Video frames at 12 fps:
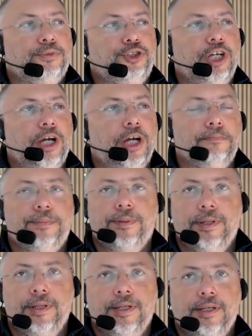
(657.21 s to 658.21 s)
jump
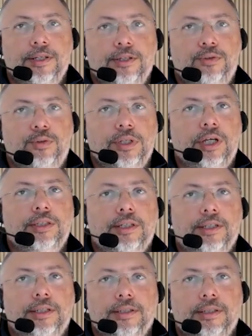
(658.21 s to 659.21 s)
to another